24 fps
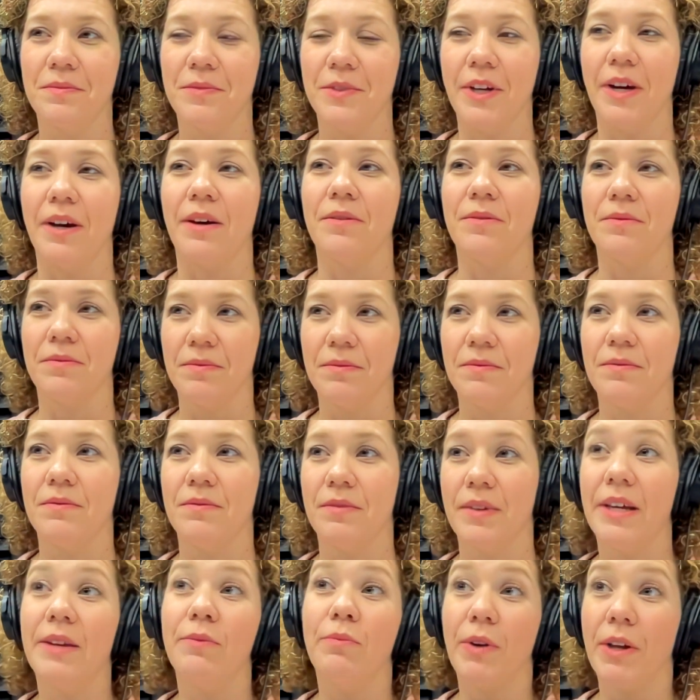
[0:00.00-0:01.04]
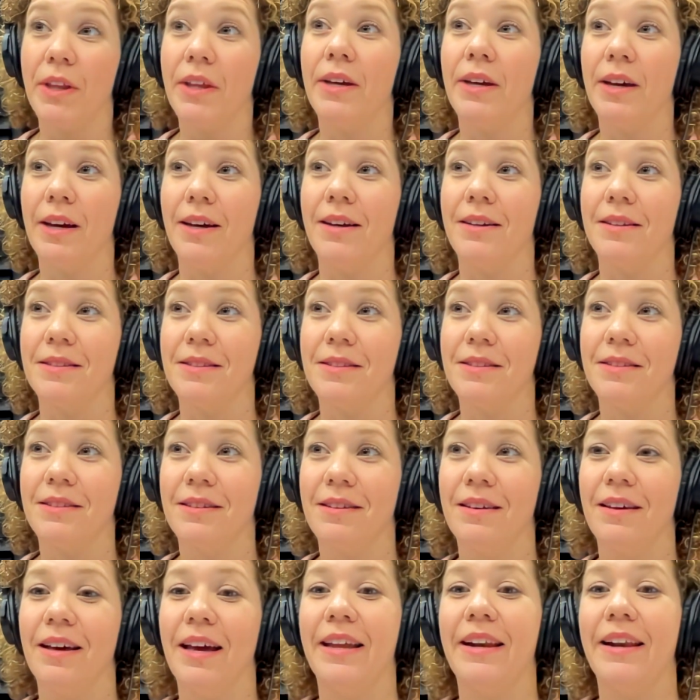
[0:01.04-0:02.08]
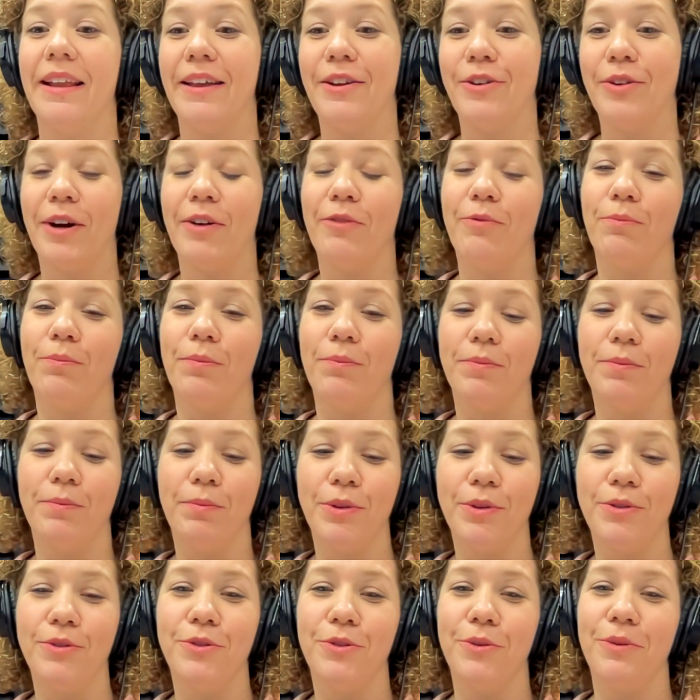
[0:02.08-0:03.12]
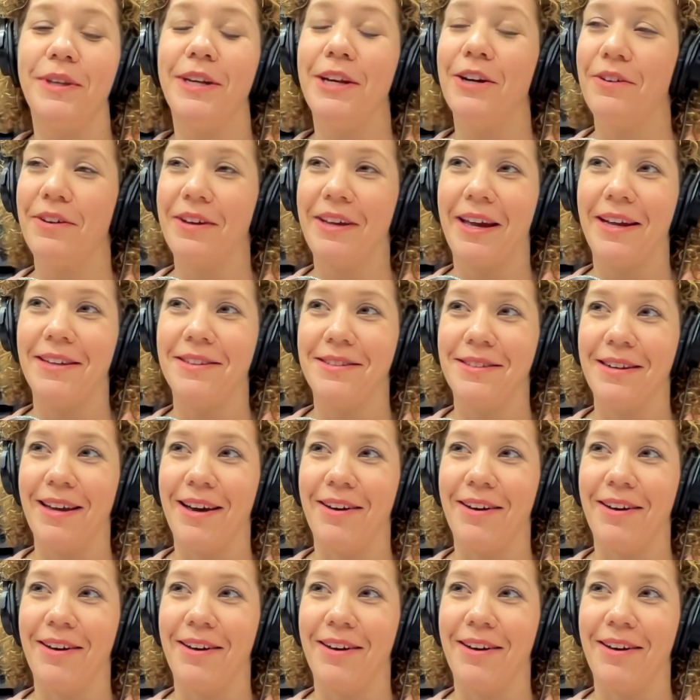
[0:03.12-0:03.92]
Yeah, it really is. And they do have Bluetooth hearing aids now.